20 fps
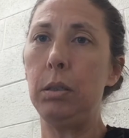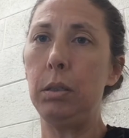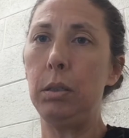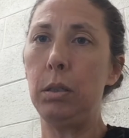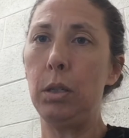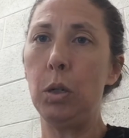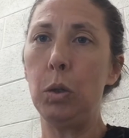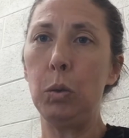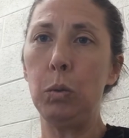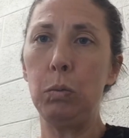
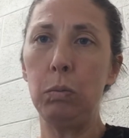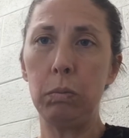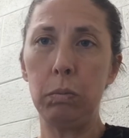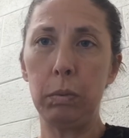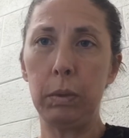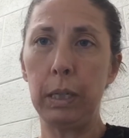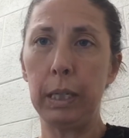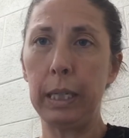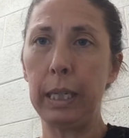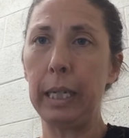No
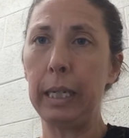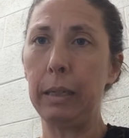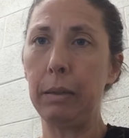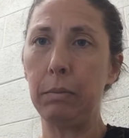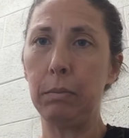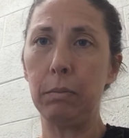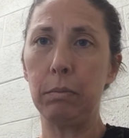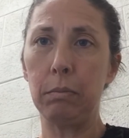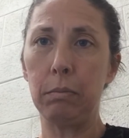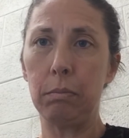
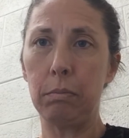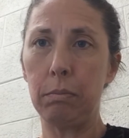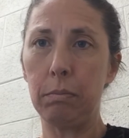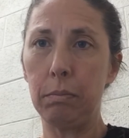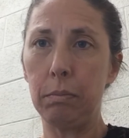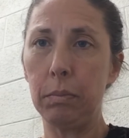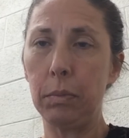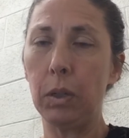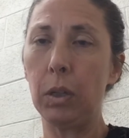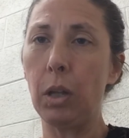ticking
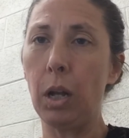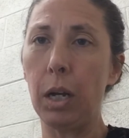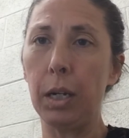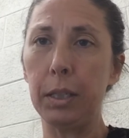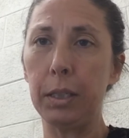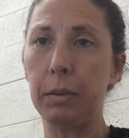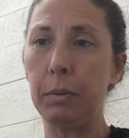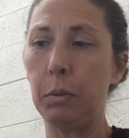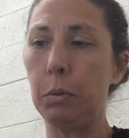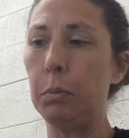
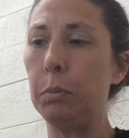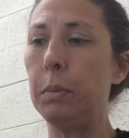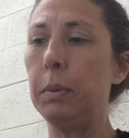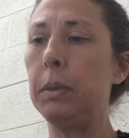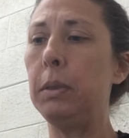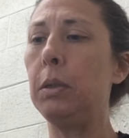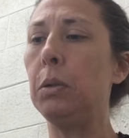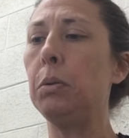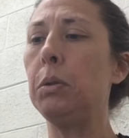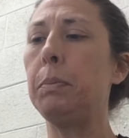clocks. No,
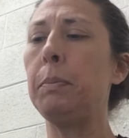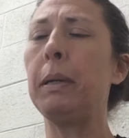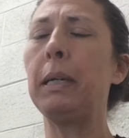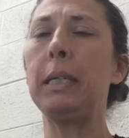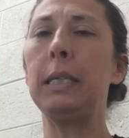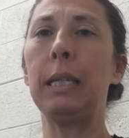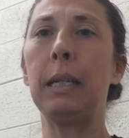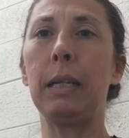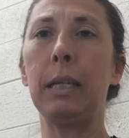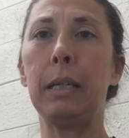don't make
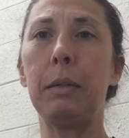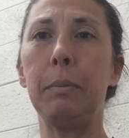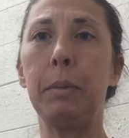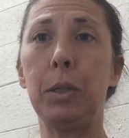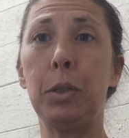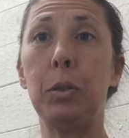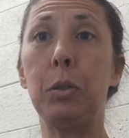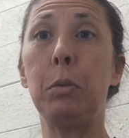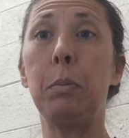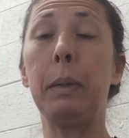it sound like a
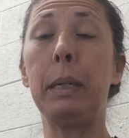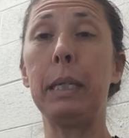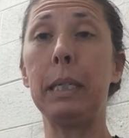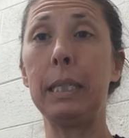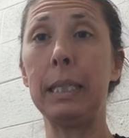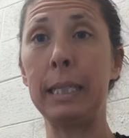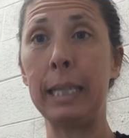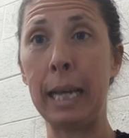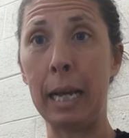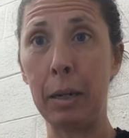metronome. Make it
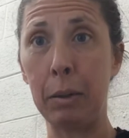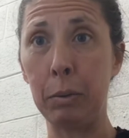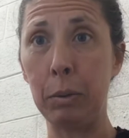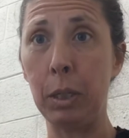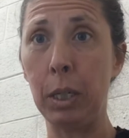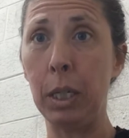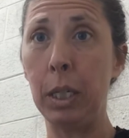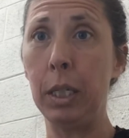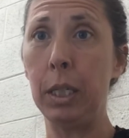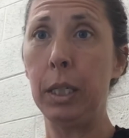sound
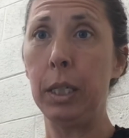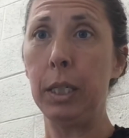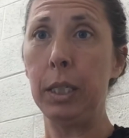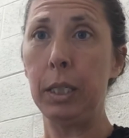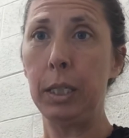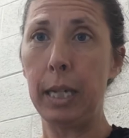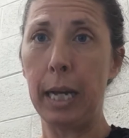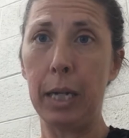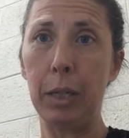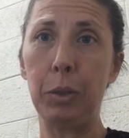
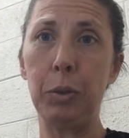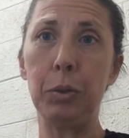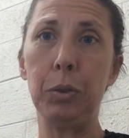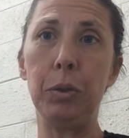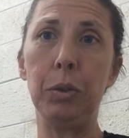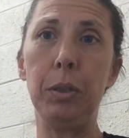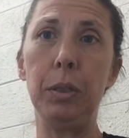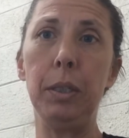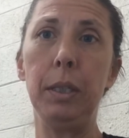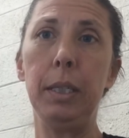
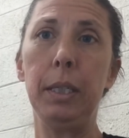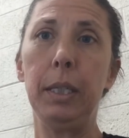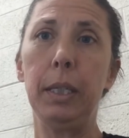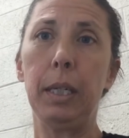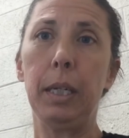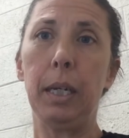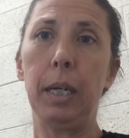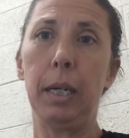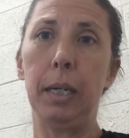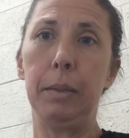natural,
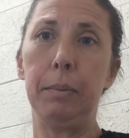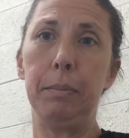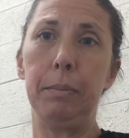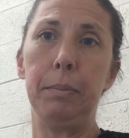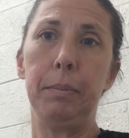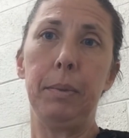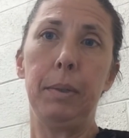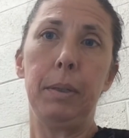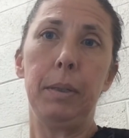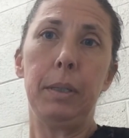
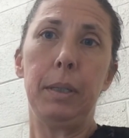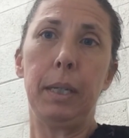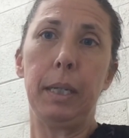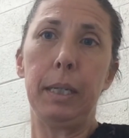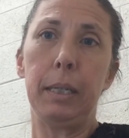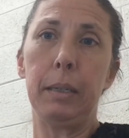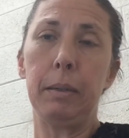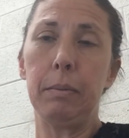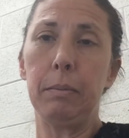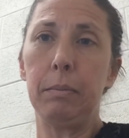
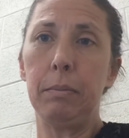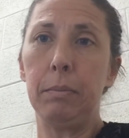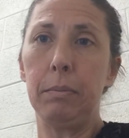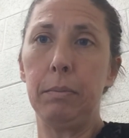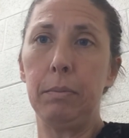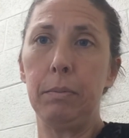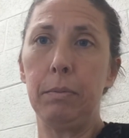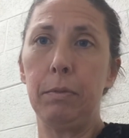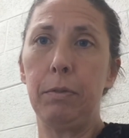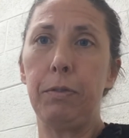like
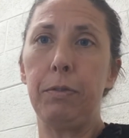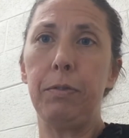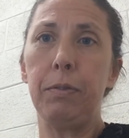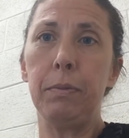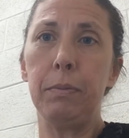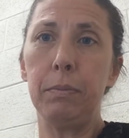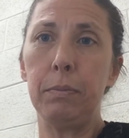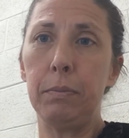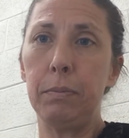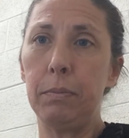
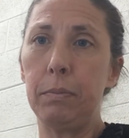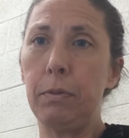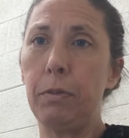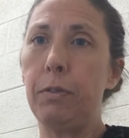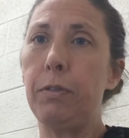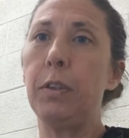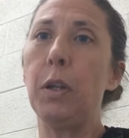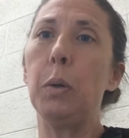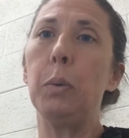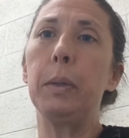
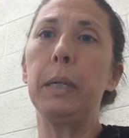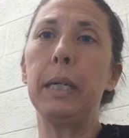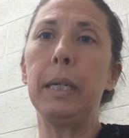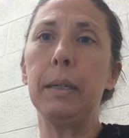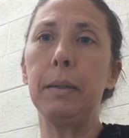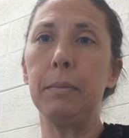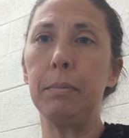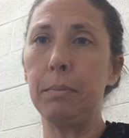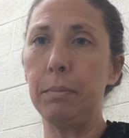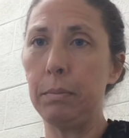
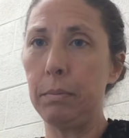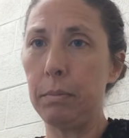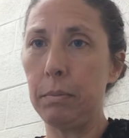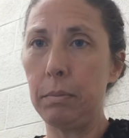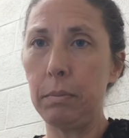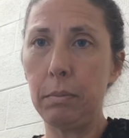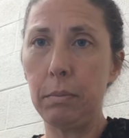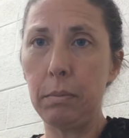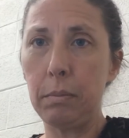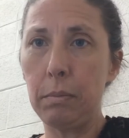flowing,
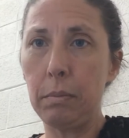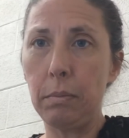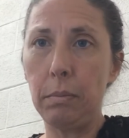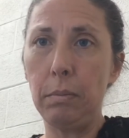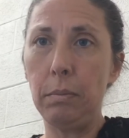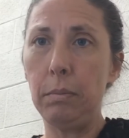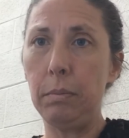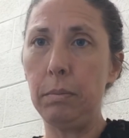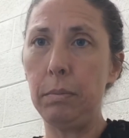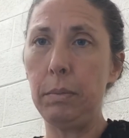
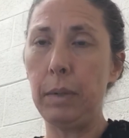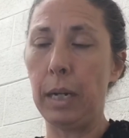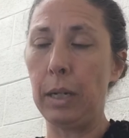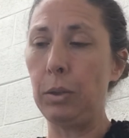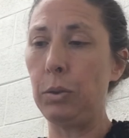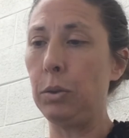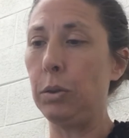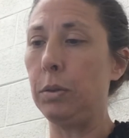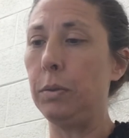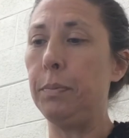
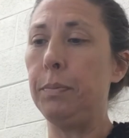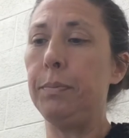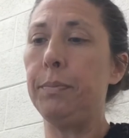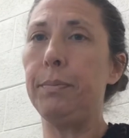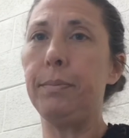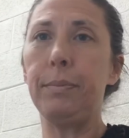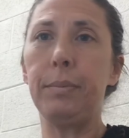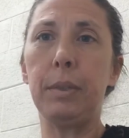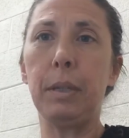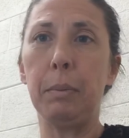natural
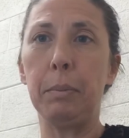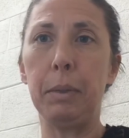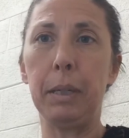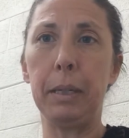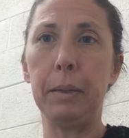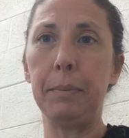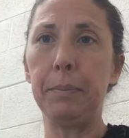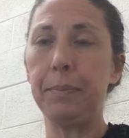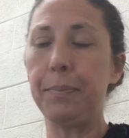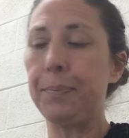something.